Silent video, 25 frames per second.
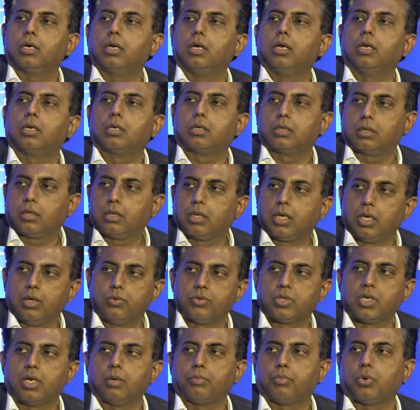it
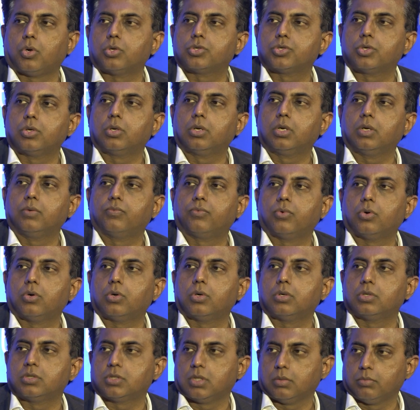gives an opportunity
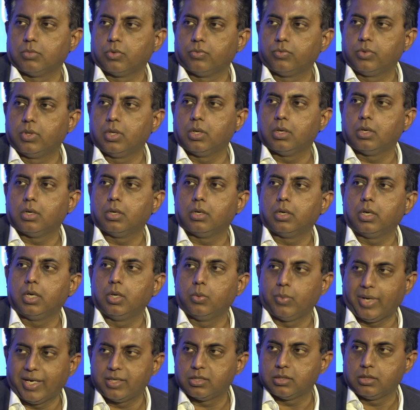for some of the
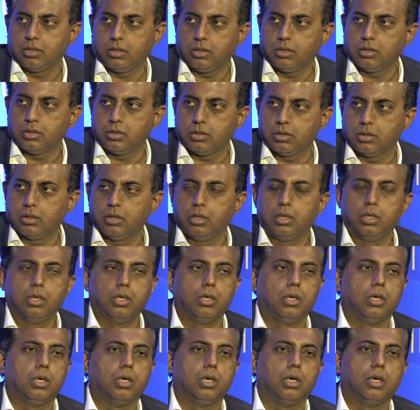investors,
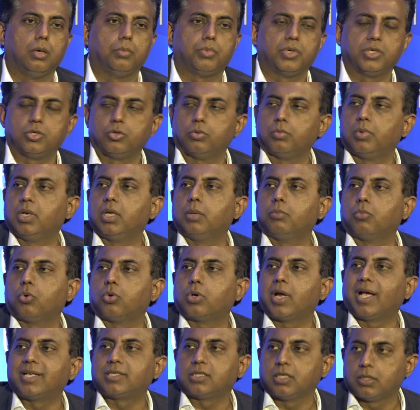presumably
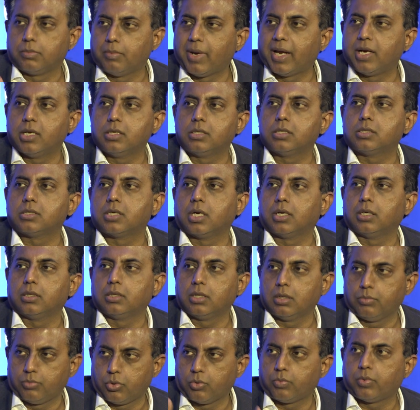more asset managers rather
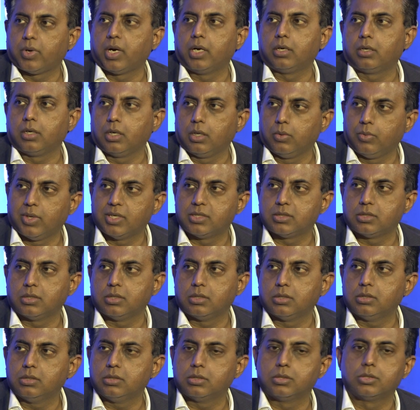than proprietary
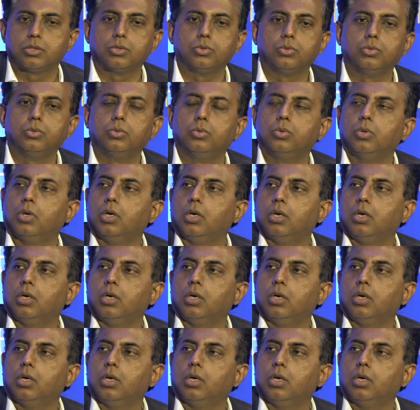investors, to